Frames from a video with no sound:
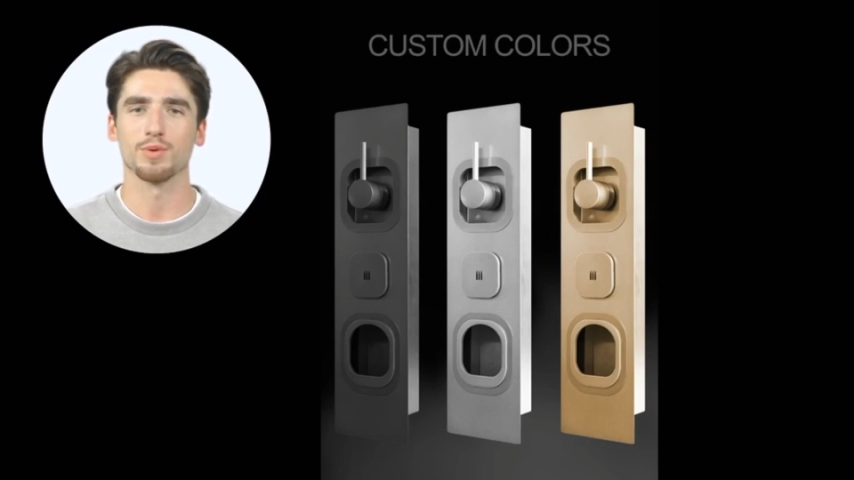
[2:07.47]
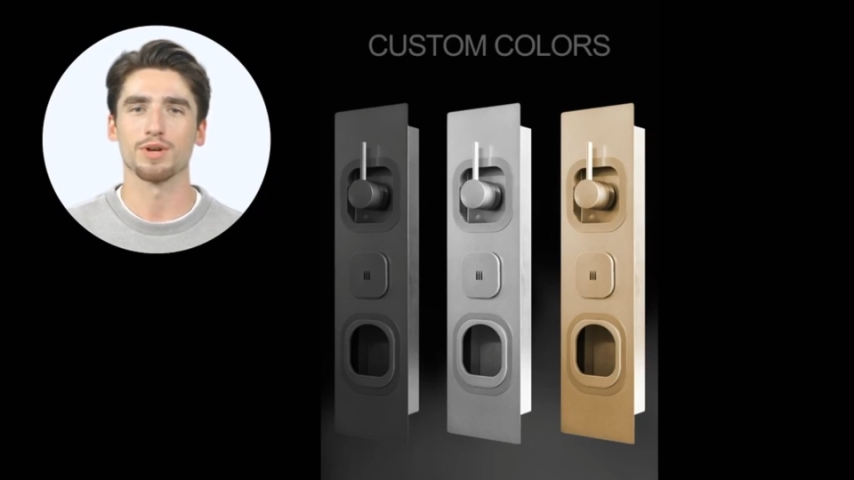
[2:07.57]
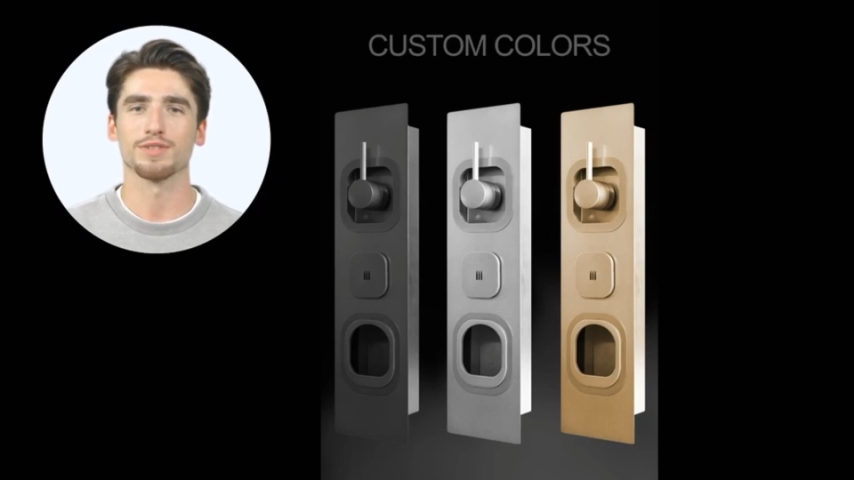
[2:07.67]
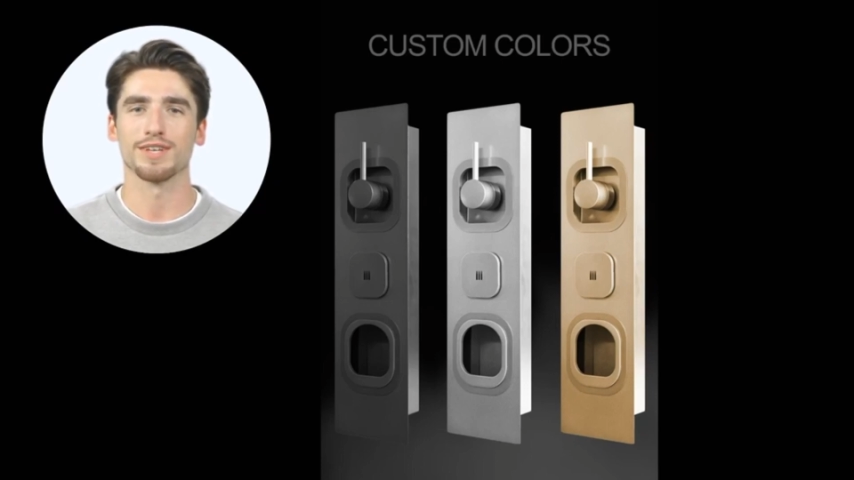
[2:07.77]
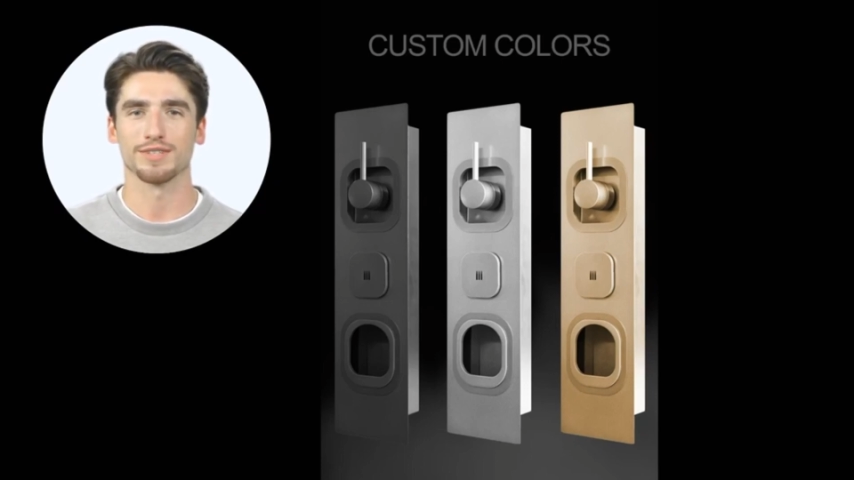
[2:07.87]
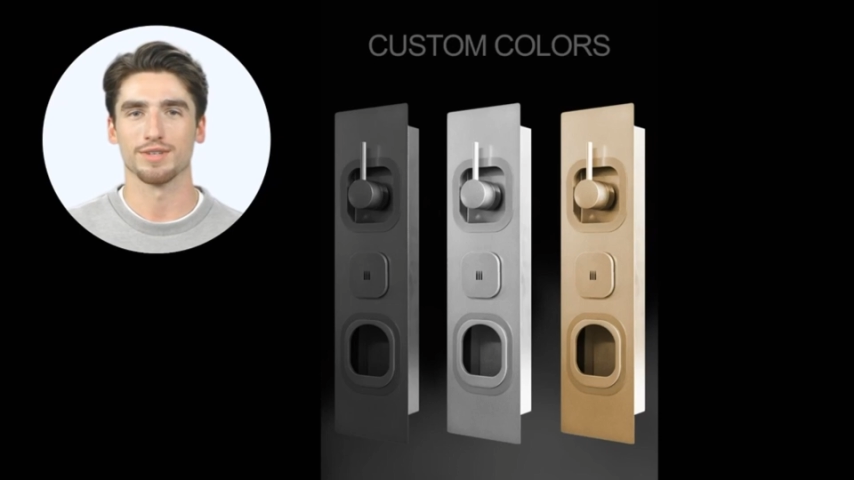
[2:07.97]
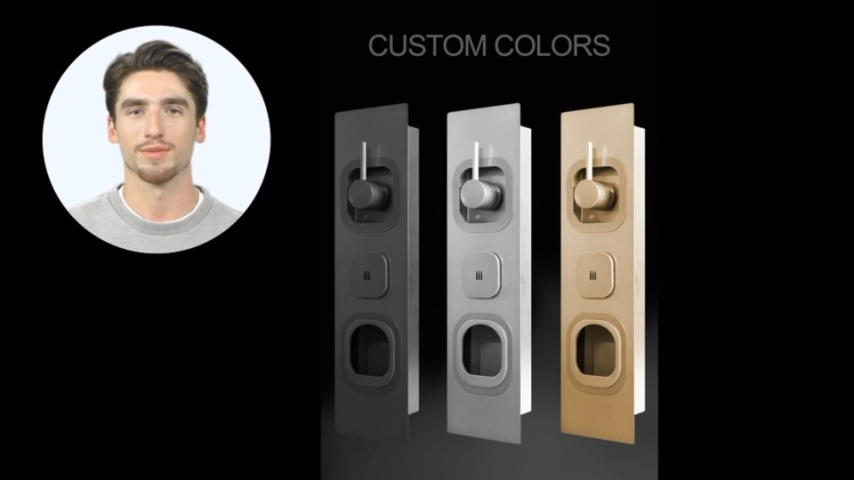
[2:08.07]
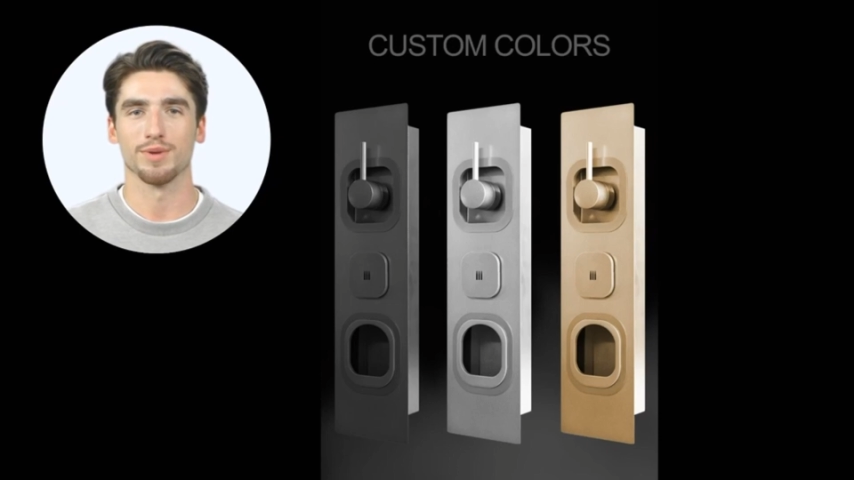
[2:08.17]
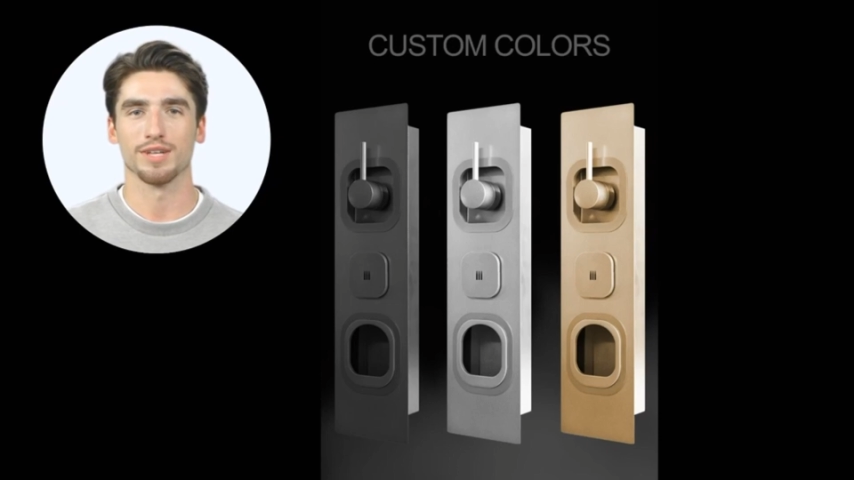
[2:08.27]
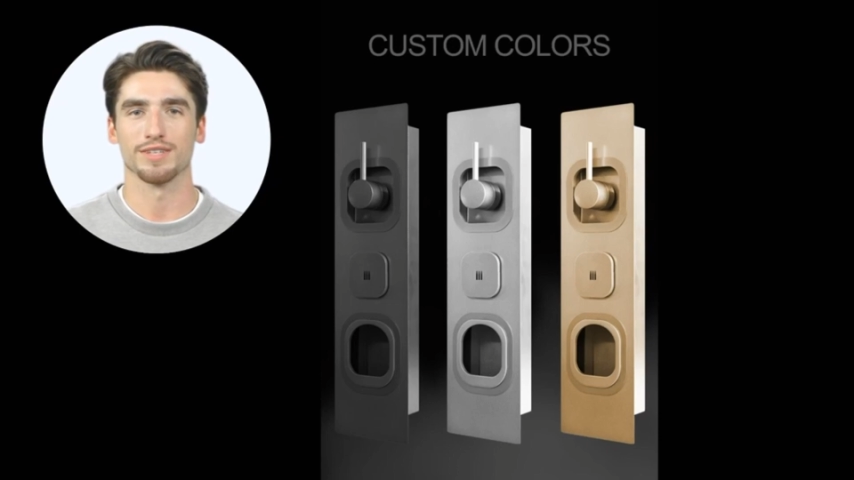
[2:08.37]
oils into
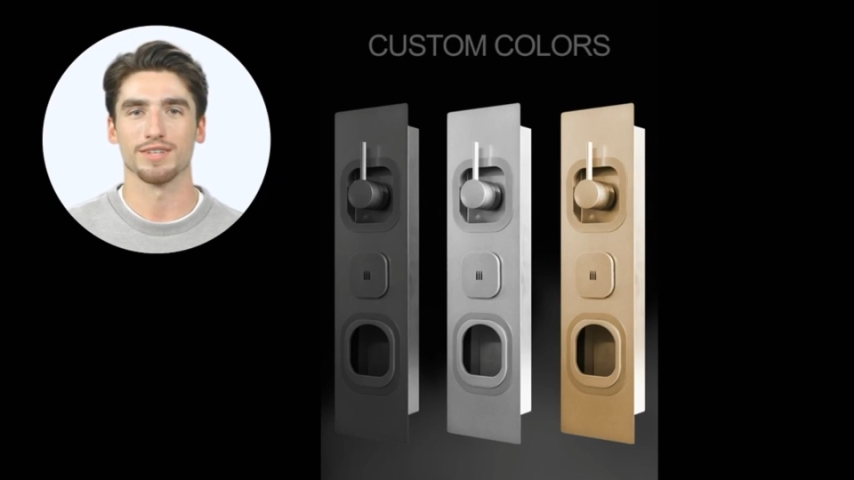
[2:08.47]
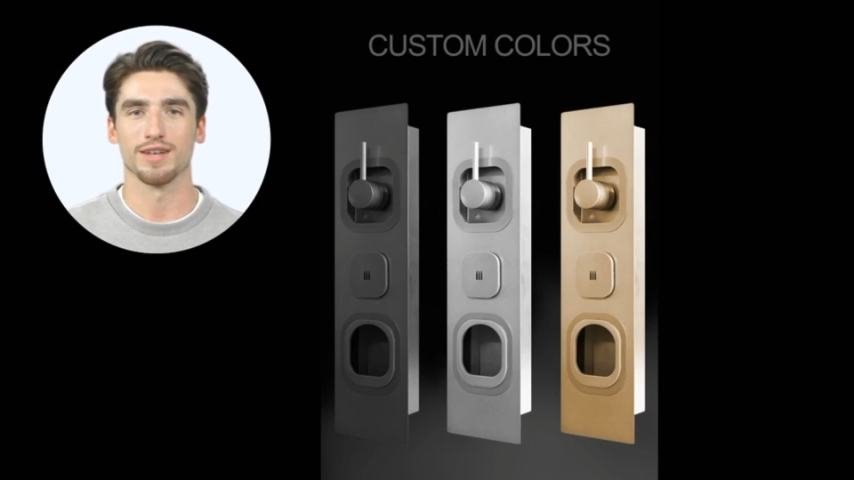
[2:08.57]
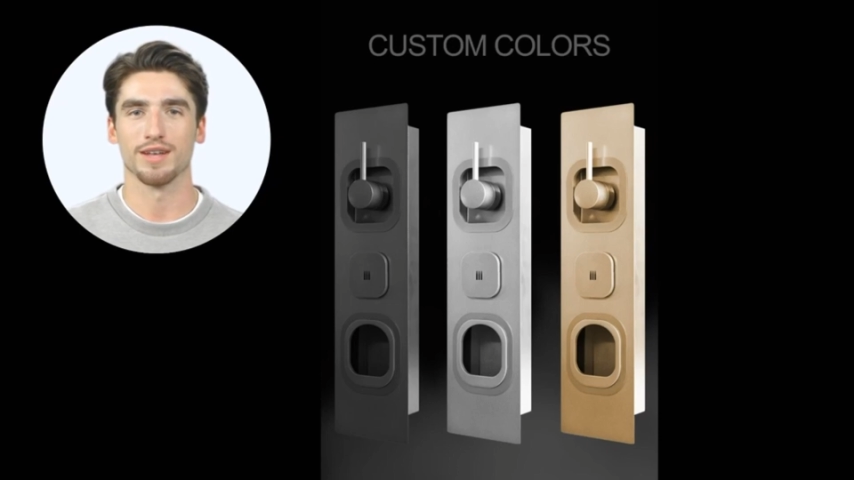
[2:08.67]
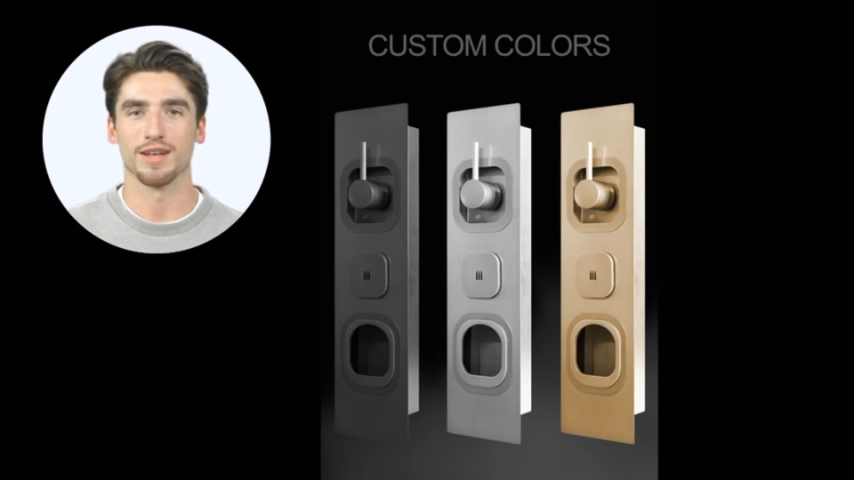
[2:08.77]
the mix